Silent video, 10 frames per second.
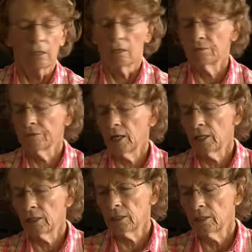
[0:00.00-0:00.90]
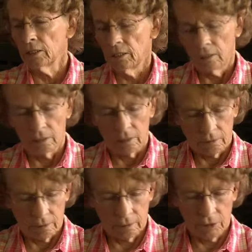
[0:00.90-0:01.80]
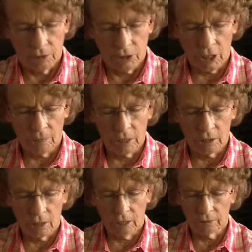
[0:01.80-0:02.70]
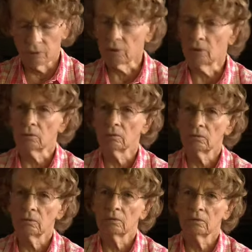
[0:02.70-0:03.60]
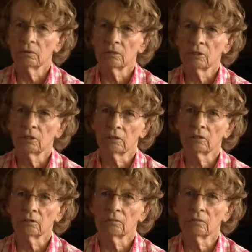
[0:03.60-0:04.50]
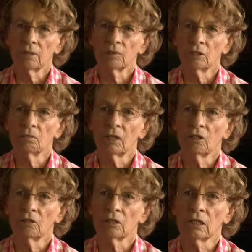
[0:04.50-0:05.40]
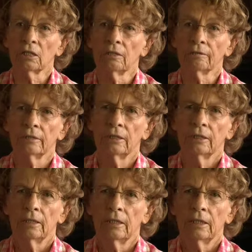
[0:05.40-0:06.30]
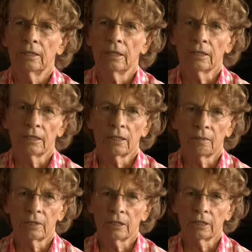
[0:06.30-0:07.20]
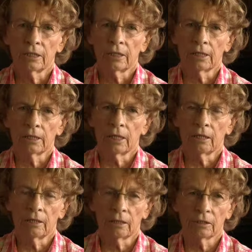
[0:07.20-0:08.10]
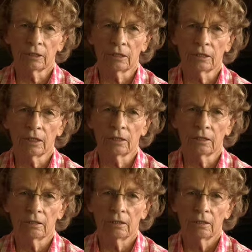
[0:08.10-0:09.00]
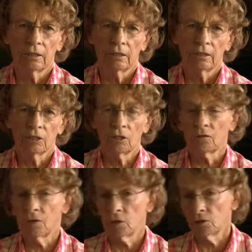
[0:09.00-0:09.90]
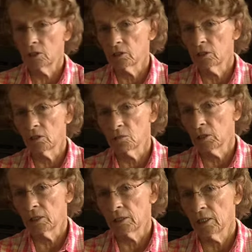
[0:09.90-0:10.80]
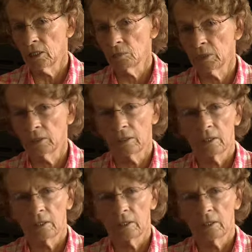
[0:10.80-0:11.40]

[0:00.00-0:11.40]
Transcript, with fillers: And finally, the nurse came in and, you know, took, emptied the bladder herself. I says, how much did you get out of there? And she said, not a very good thing to talk about, I guess, but